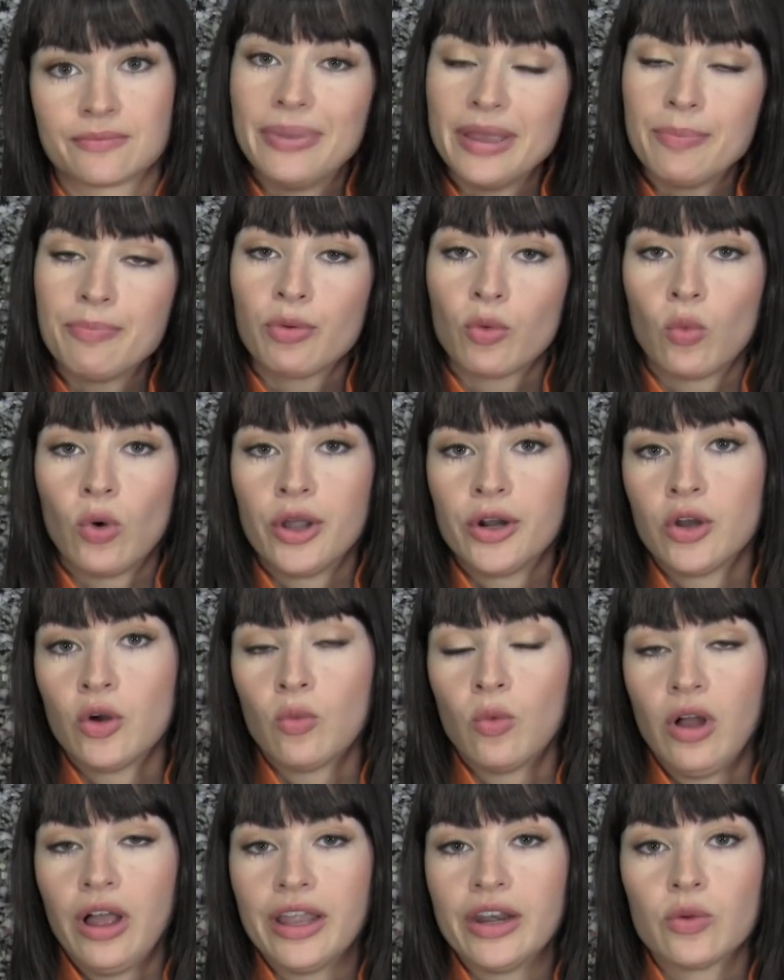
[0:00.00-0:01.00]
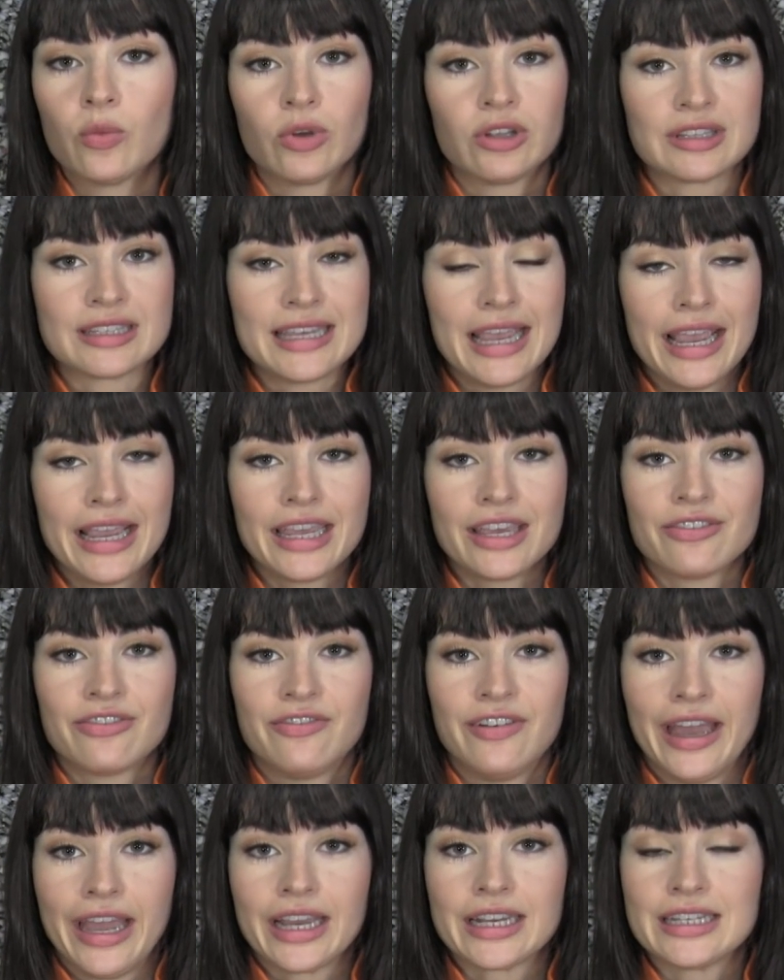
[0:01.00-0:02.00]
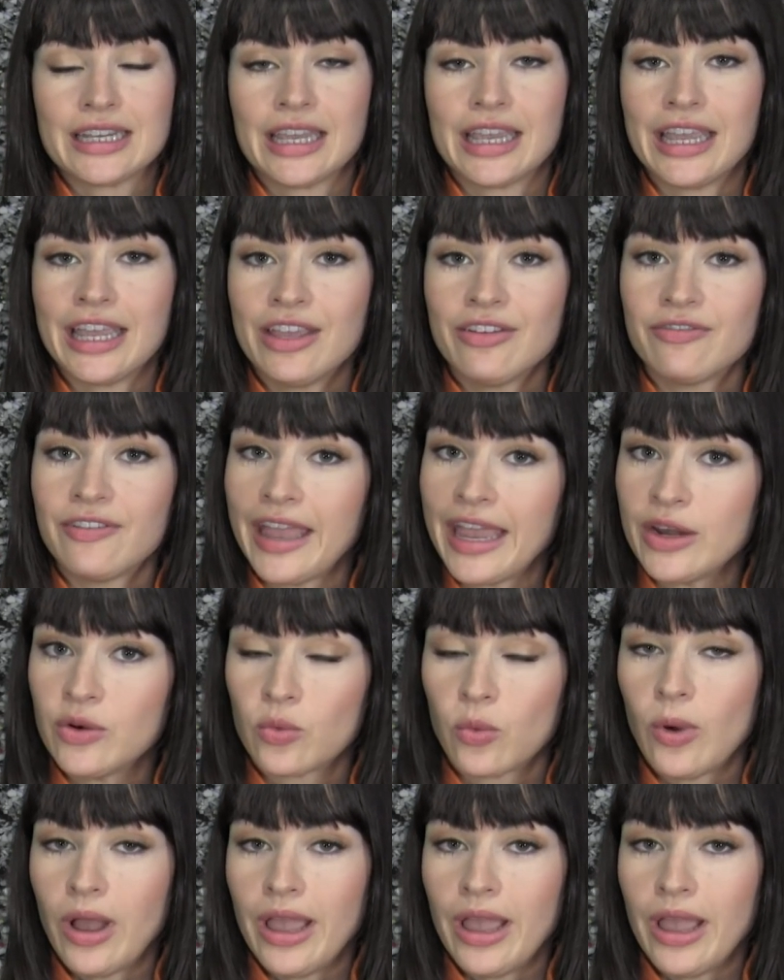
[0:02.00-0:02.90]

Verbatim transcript: BIP 101 will take effect if and